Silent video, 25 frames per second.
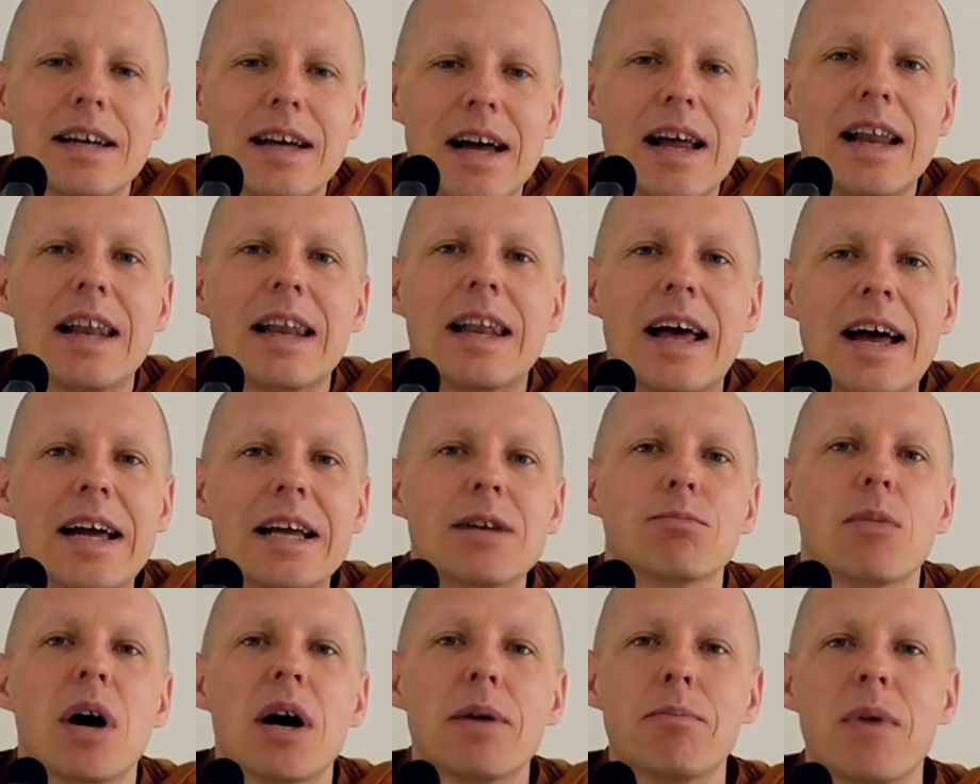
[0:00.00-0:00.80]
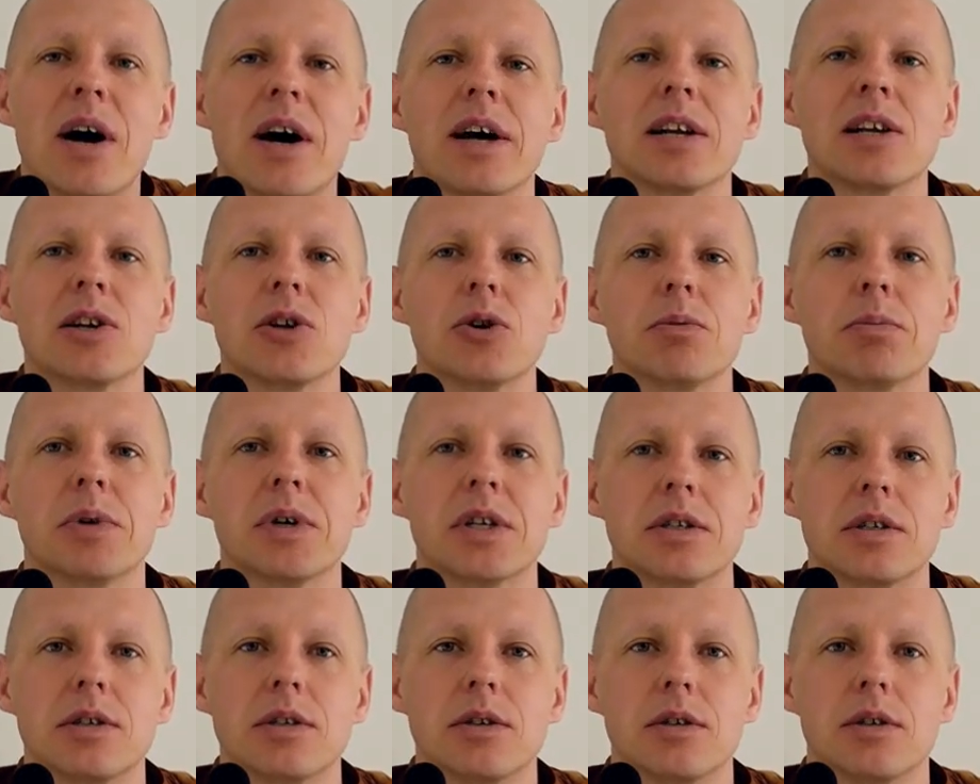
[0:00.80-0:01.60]
Elate my mind a little
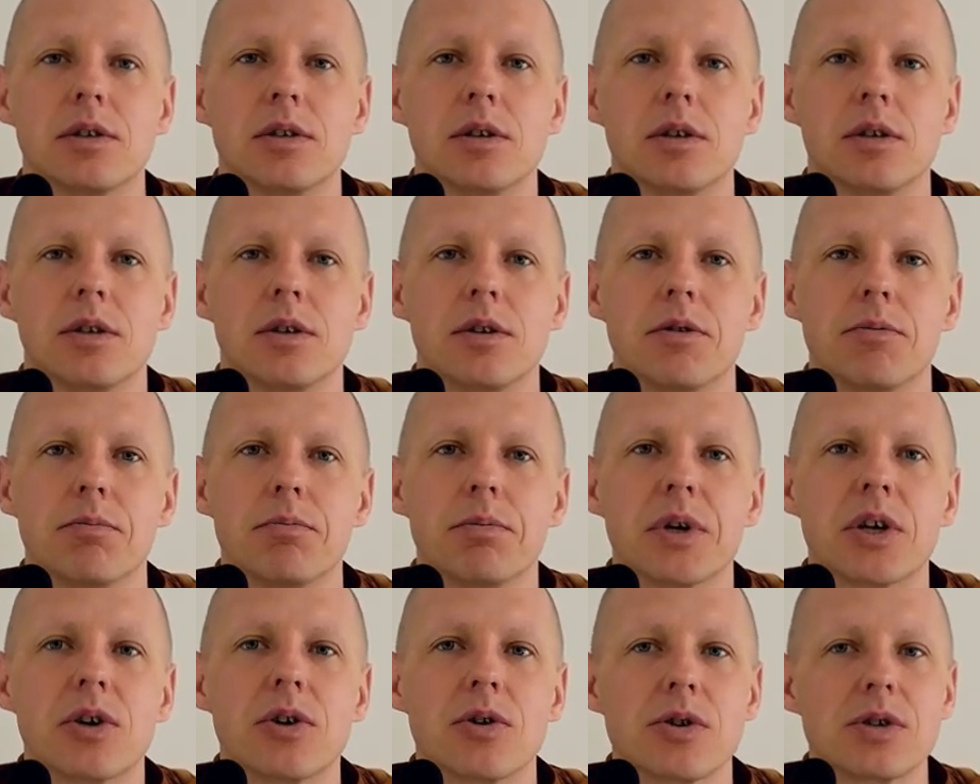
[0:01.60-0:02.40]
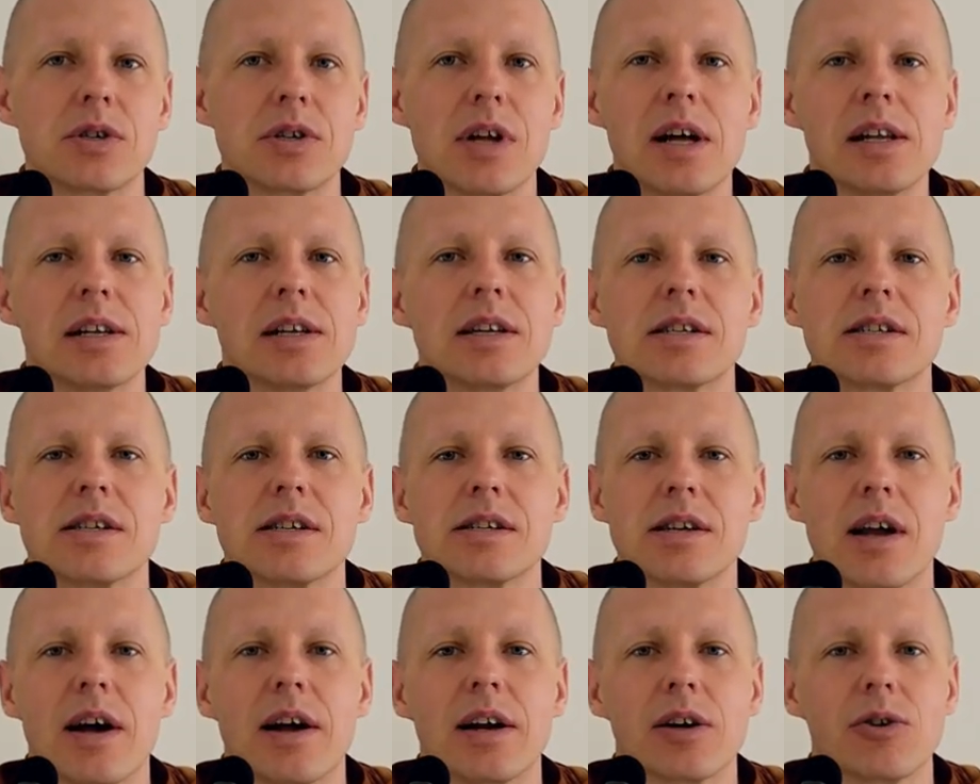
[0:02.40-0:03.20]
bit, because dullness
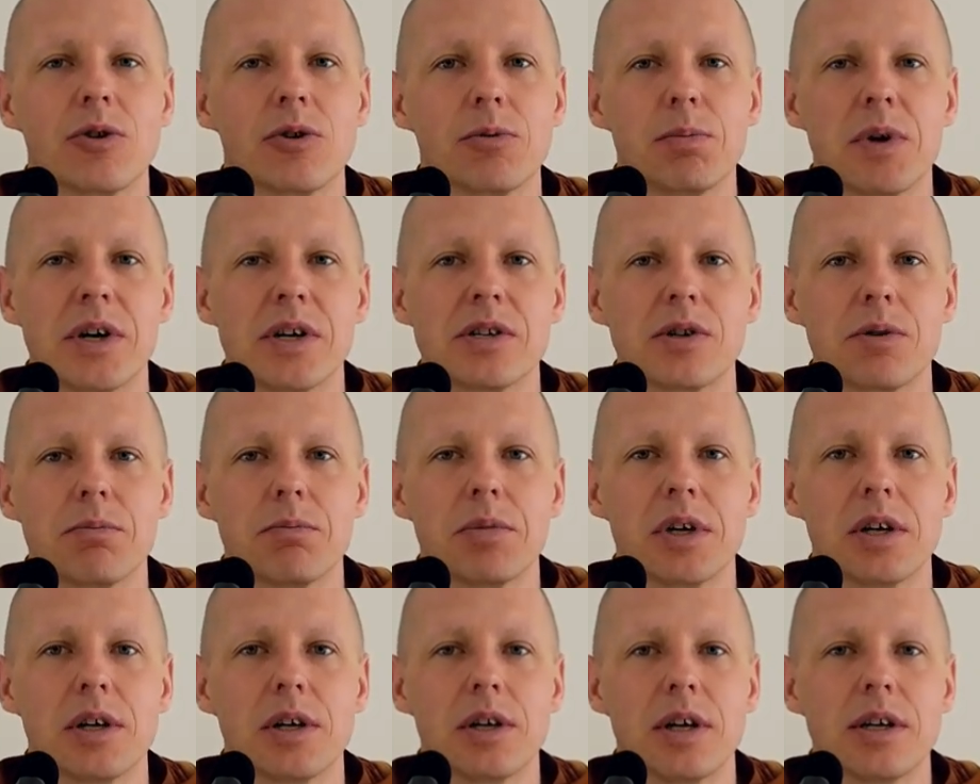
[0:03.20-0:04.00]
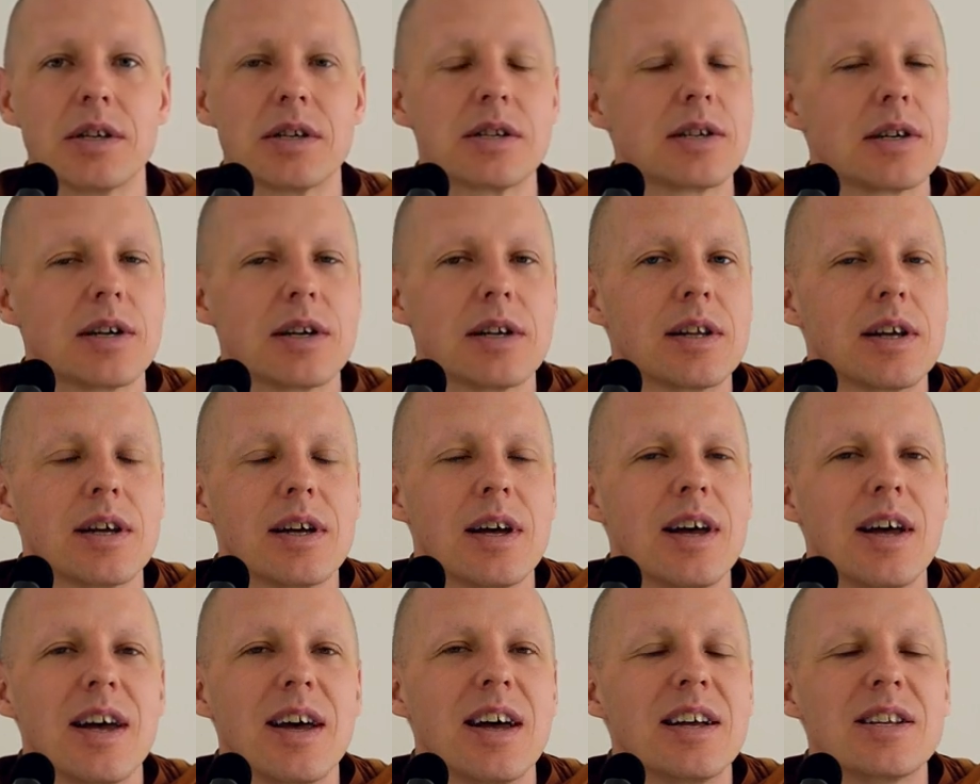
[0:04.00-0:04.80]
is not a good place to be. It's the,
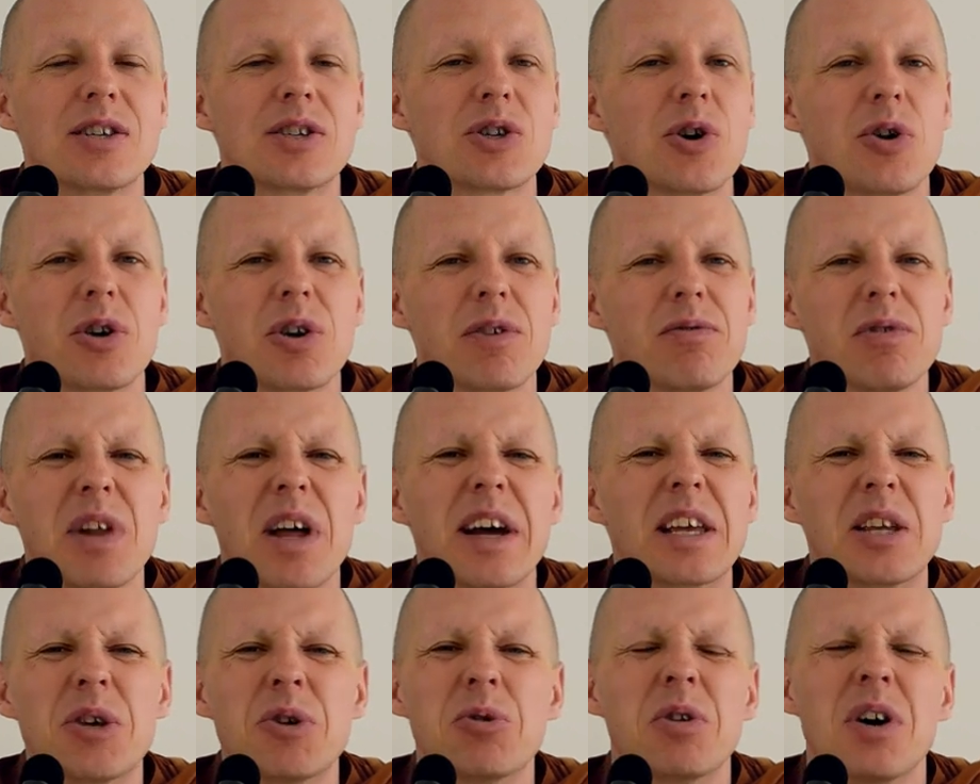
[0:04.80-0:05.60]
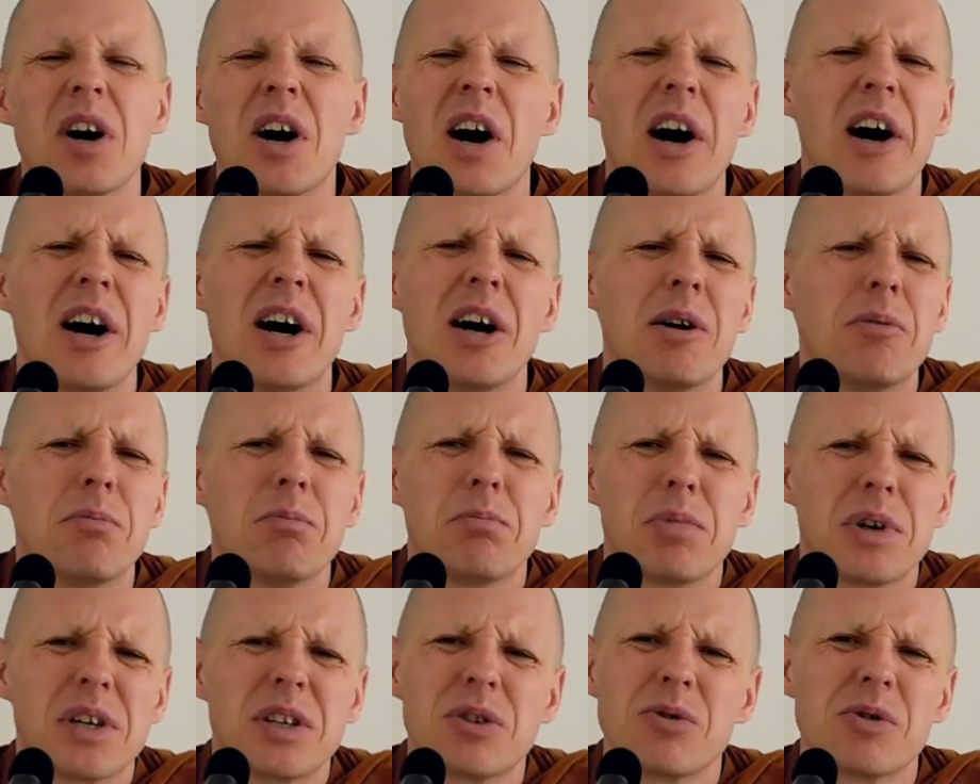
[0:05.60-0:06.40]
it's sort of like you're calm,
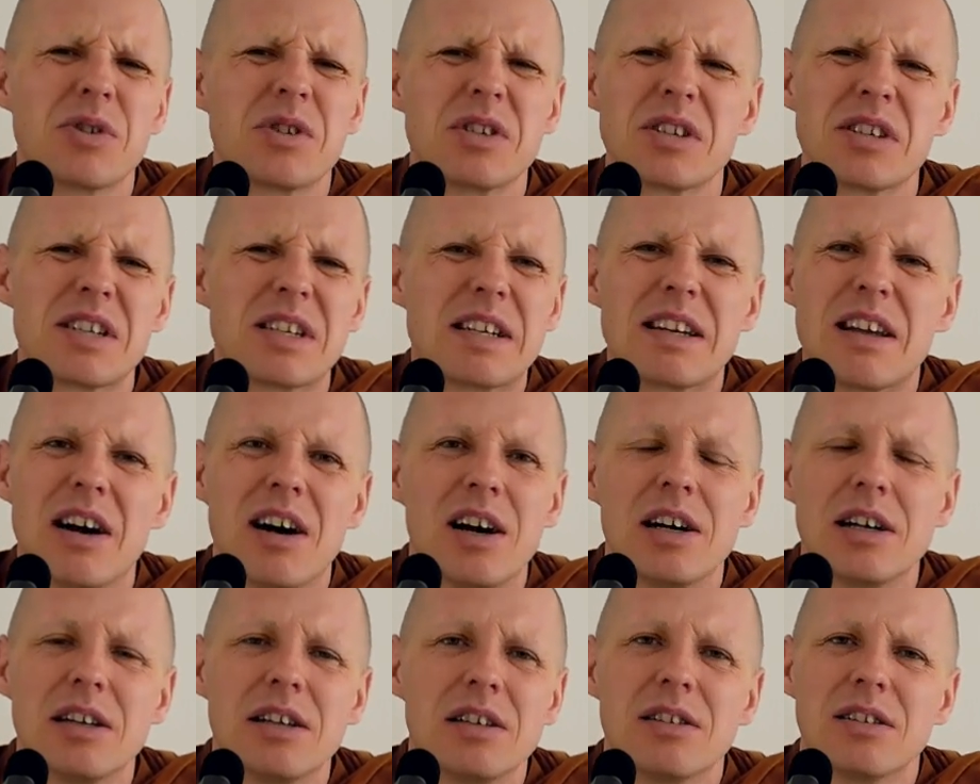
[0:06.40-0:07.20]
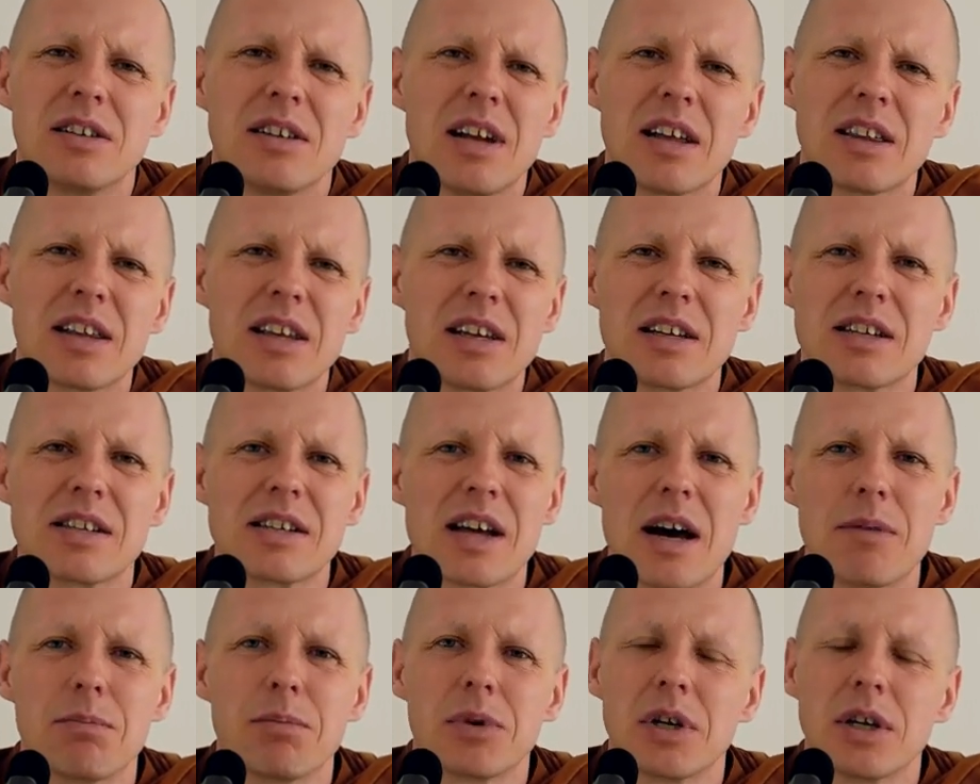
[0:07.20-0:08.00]
but you're just dull. Nothing is
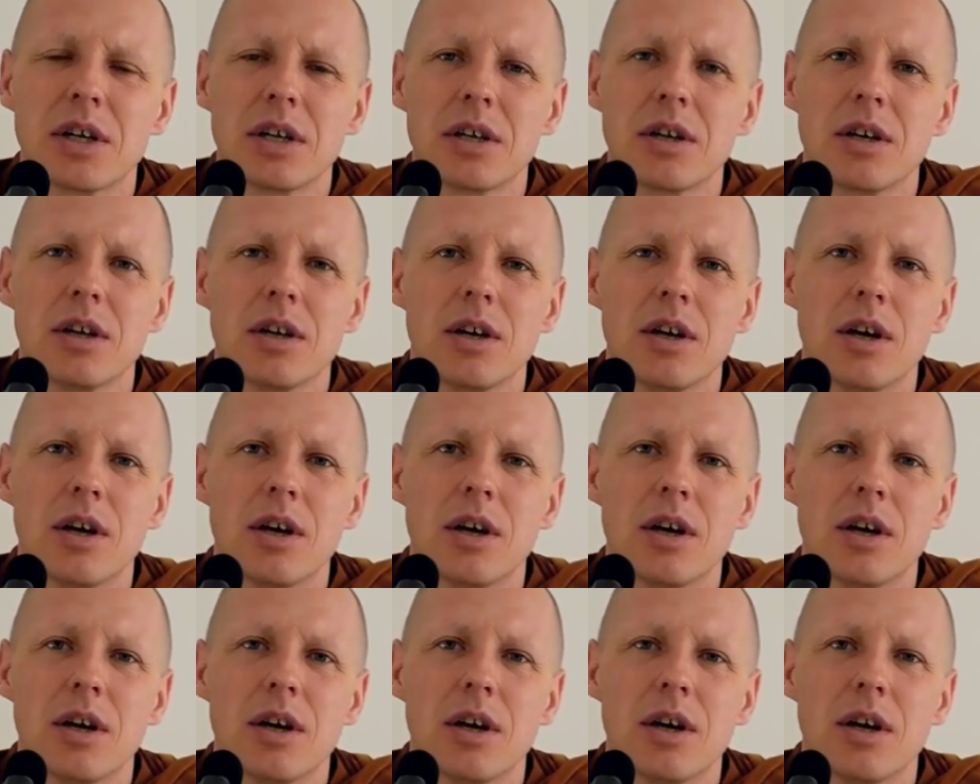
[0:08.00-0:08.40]
happening.